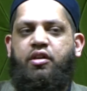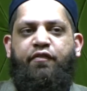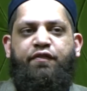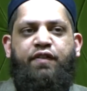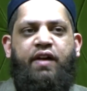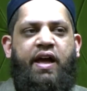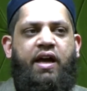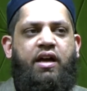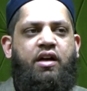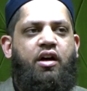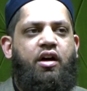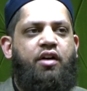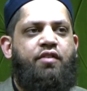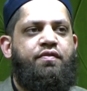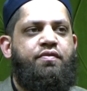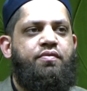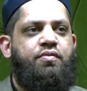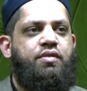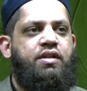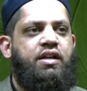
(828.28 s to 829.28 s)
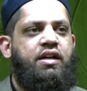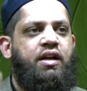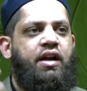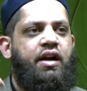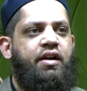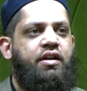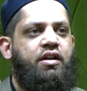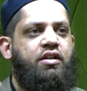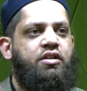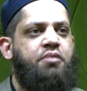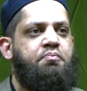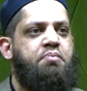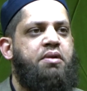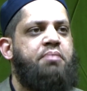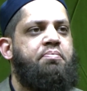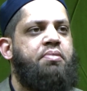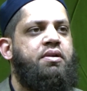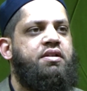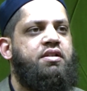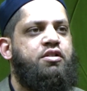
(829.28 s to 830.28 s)
flag of declaring other
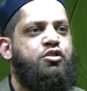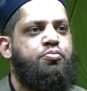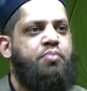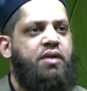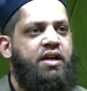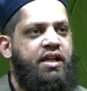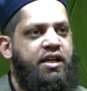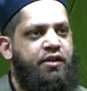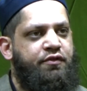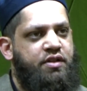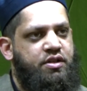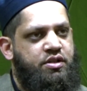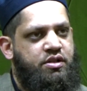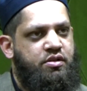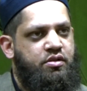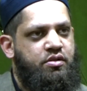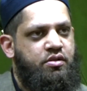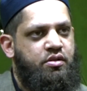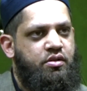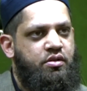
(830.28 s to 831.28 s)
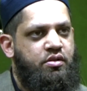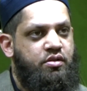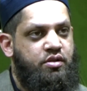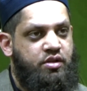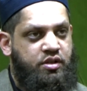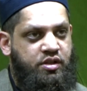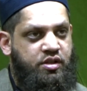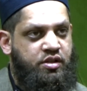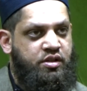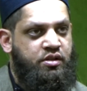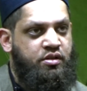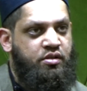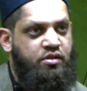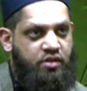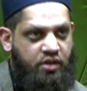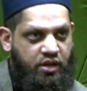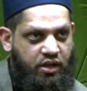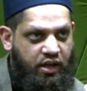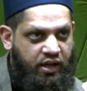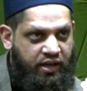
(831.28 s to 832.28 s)
people disbelievers. This is
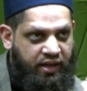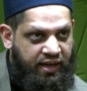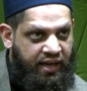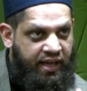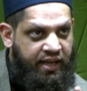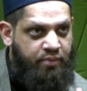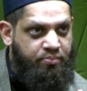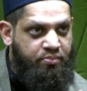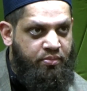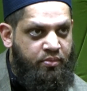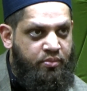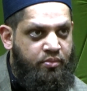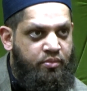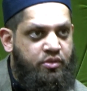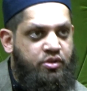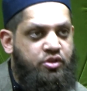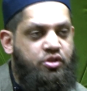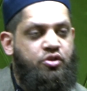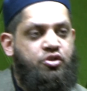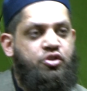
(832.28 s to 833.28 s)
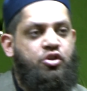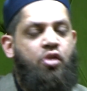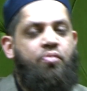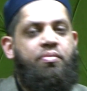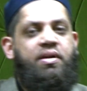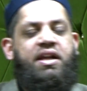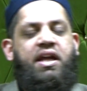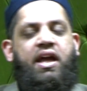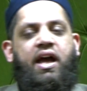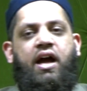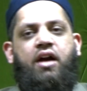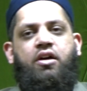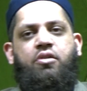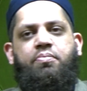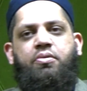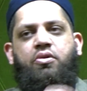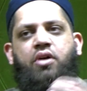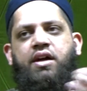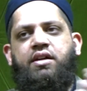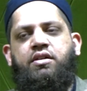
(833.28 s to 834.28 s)
a claim. So many
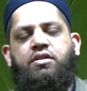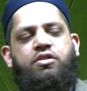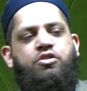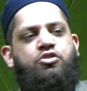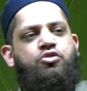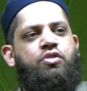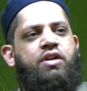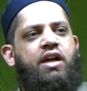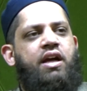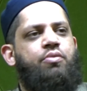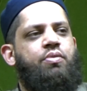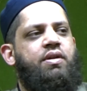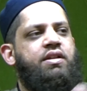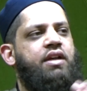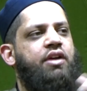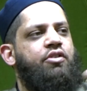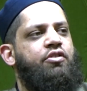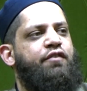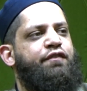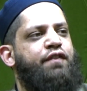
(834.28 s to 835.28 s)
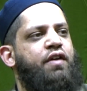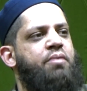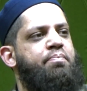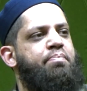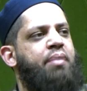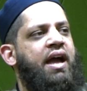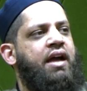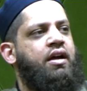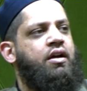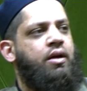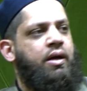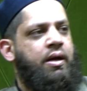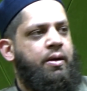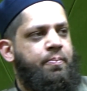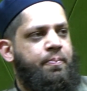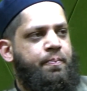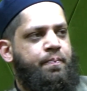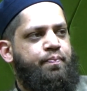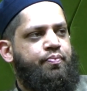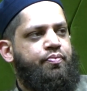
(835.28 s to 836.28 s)
Arab writers today, when they refer back
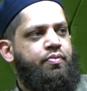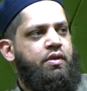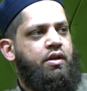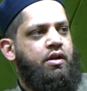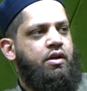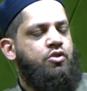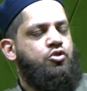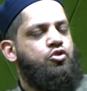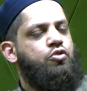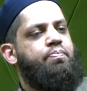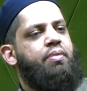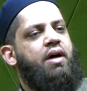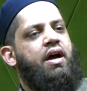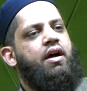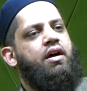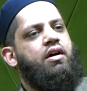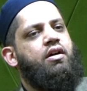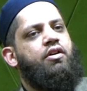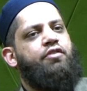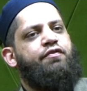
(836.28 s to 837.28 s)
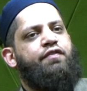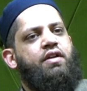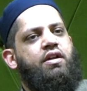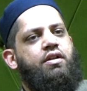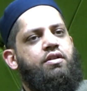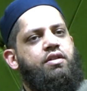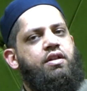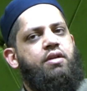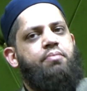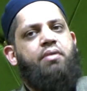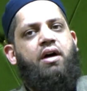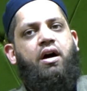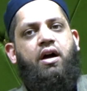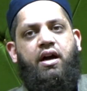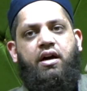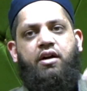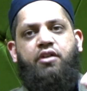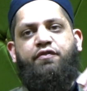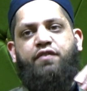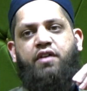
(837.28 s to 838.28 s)
to the
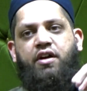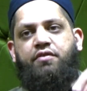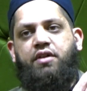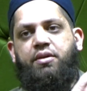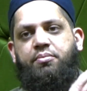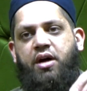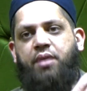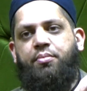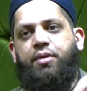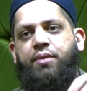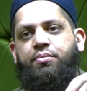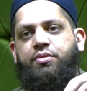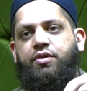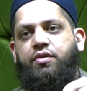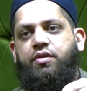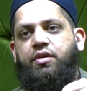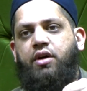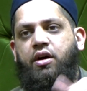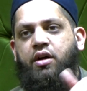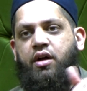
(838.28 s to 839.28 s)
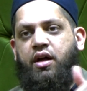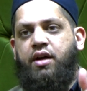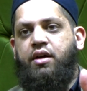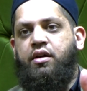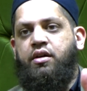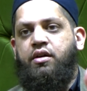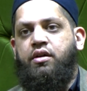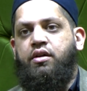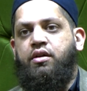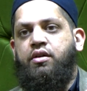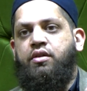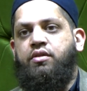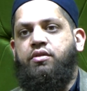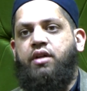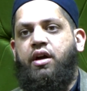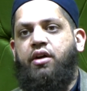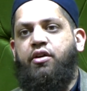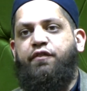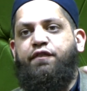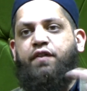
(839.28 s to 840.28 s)
biography of Imam Ahmad Rida Khan,
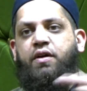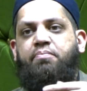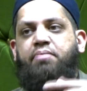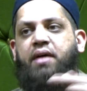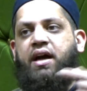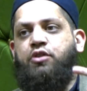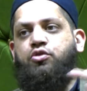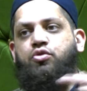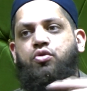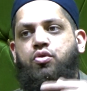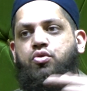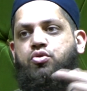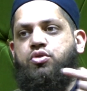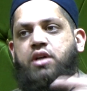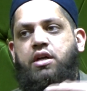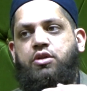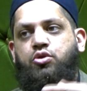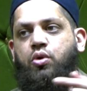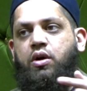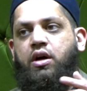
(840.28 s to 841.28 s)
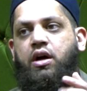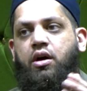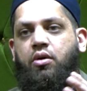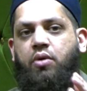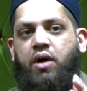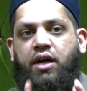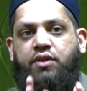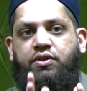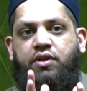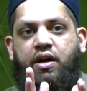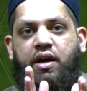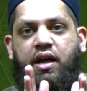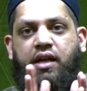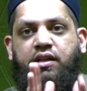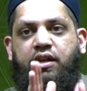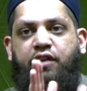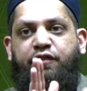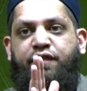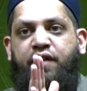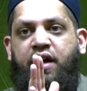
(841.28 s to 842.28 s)
they refer back to Nuzhatul Khawatir and
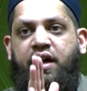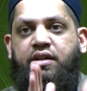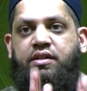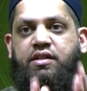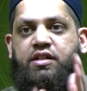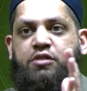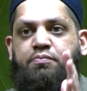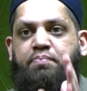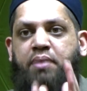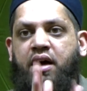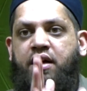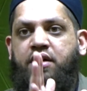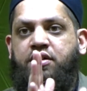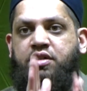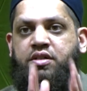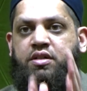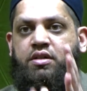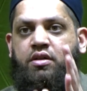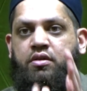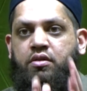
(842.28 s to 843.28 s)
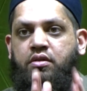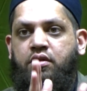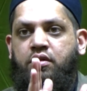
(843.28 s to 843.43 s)
they find these biased